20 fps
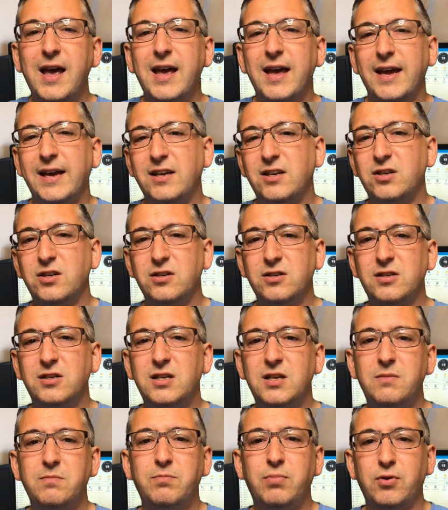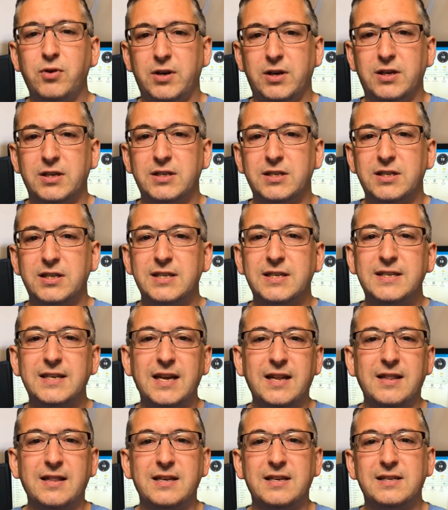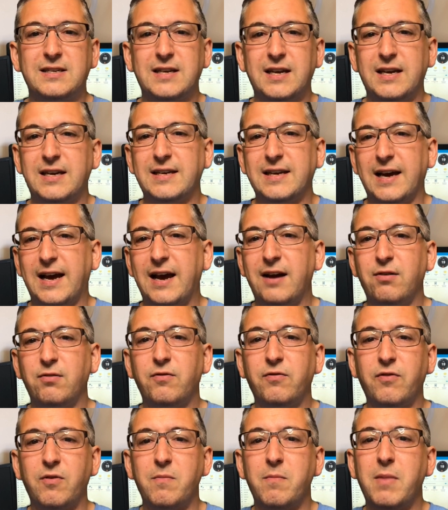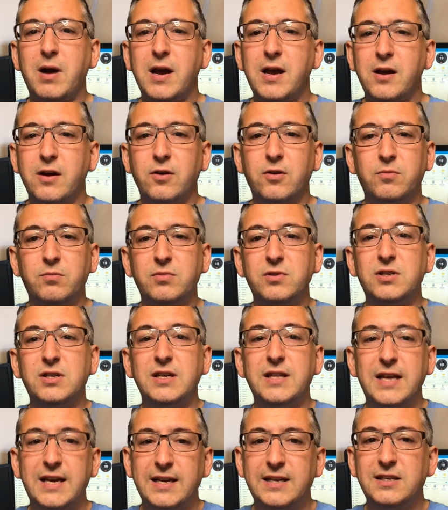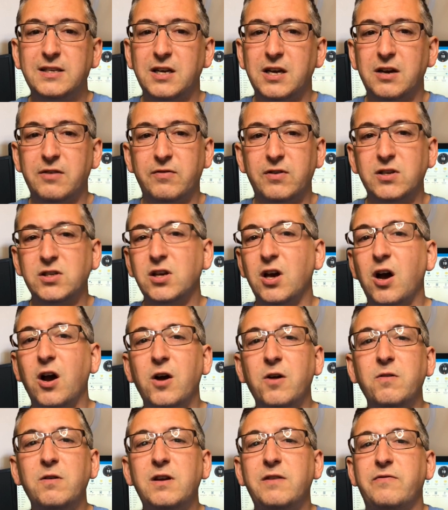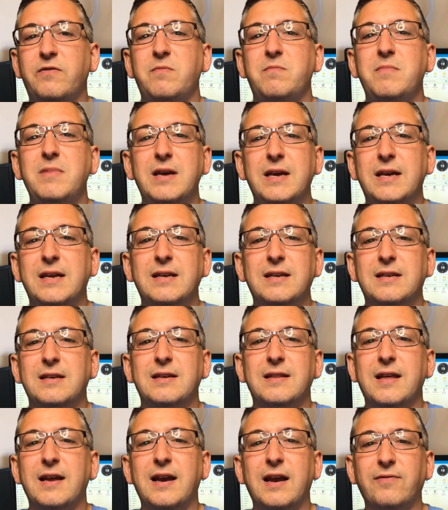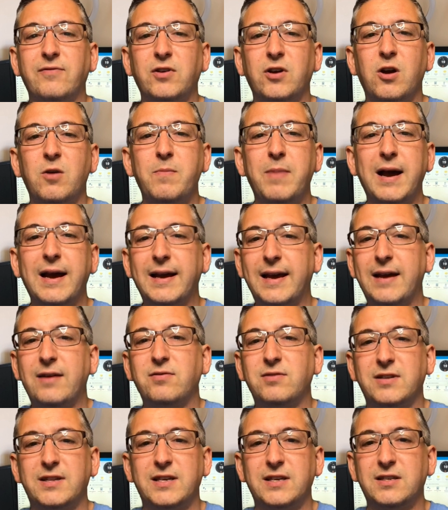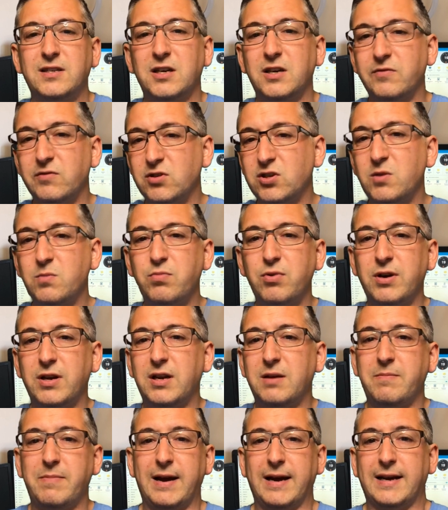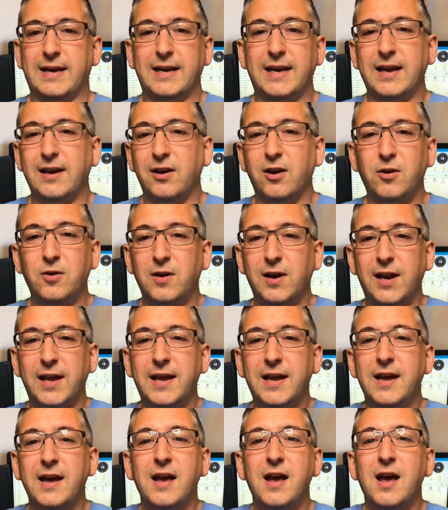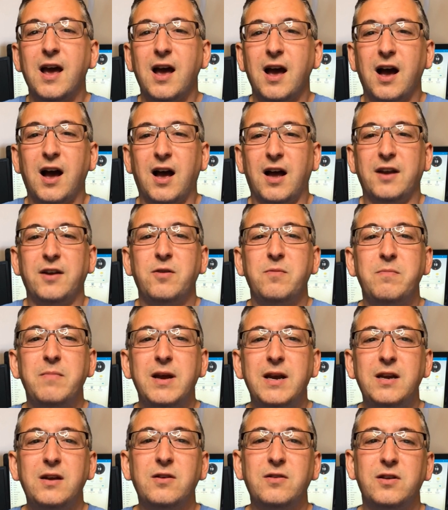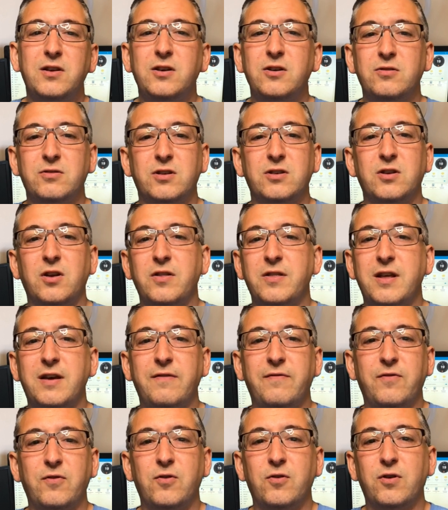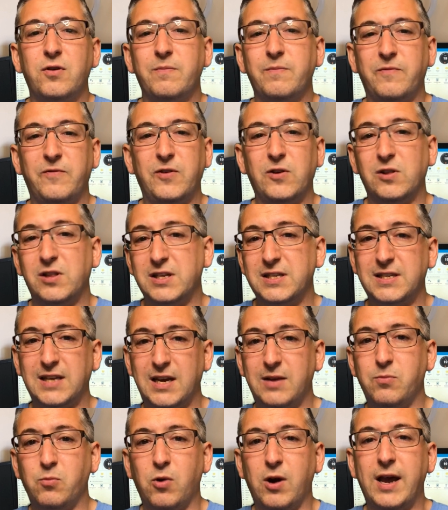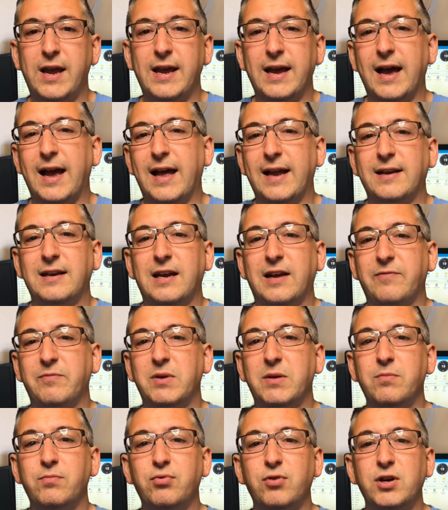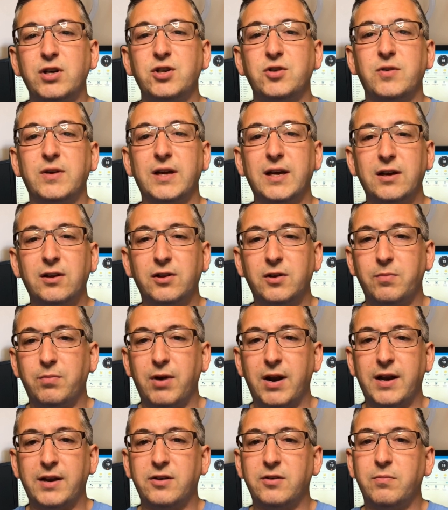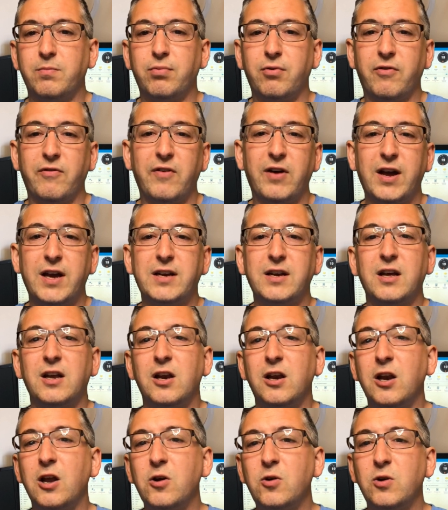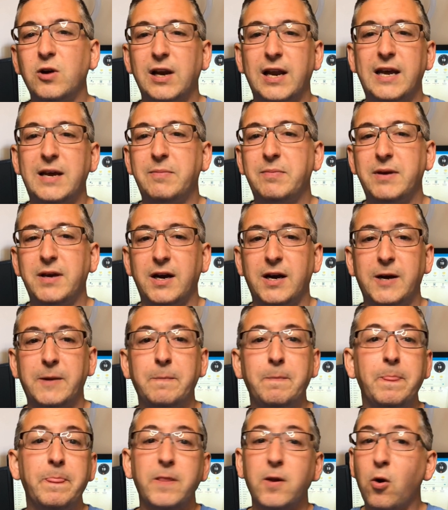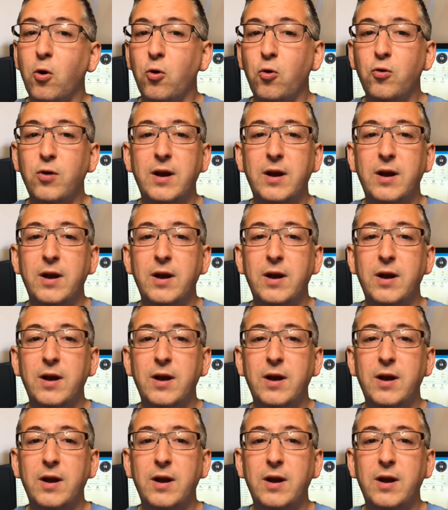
It does seem pointless to send this data out from my home to their servers only for me to then have to go back out to their servers to bring it back again locally. I know many other users on their forum feel the same way and have been pressuring Hildebrand to provide a local API or